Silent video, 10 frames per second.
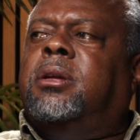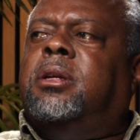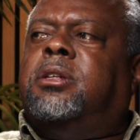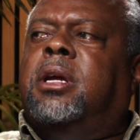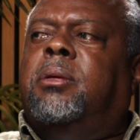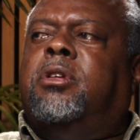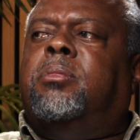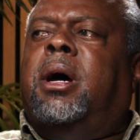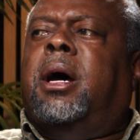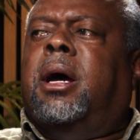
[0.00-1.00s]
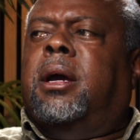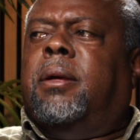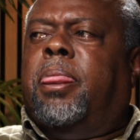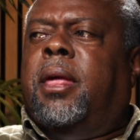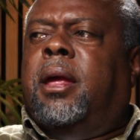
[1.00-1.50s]
distinguished by
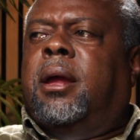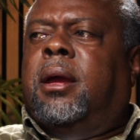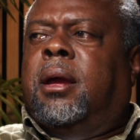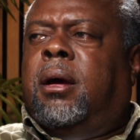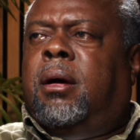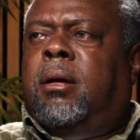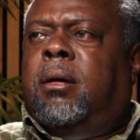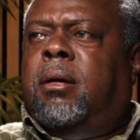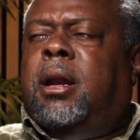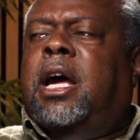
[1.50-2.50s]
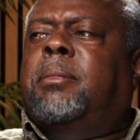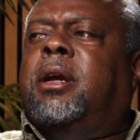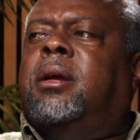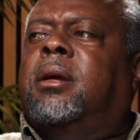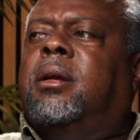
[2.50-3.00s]

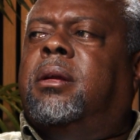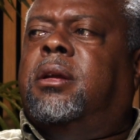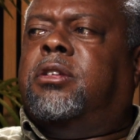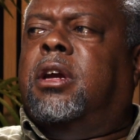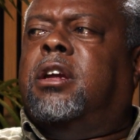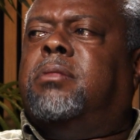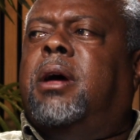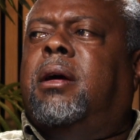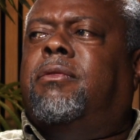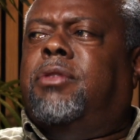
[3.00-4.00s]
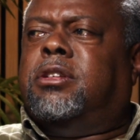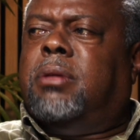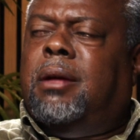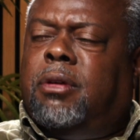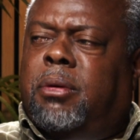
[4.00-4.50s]
climate, distinguished by
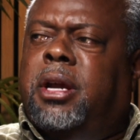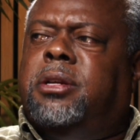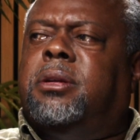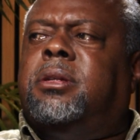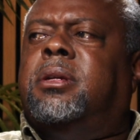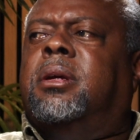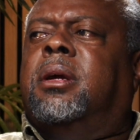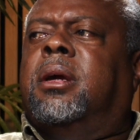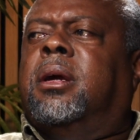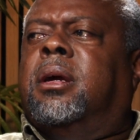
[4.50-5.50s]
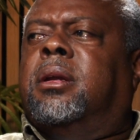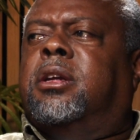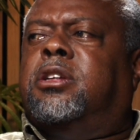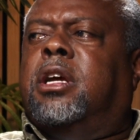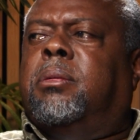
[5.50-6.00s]
physiographic regions,
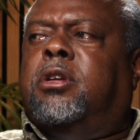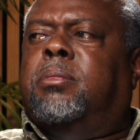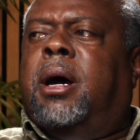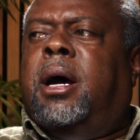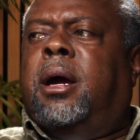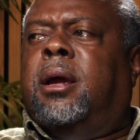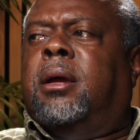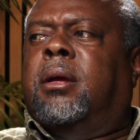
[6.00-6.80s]
distinguished by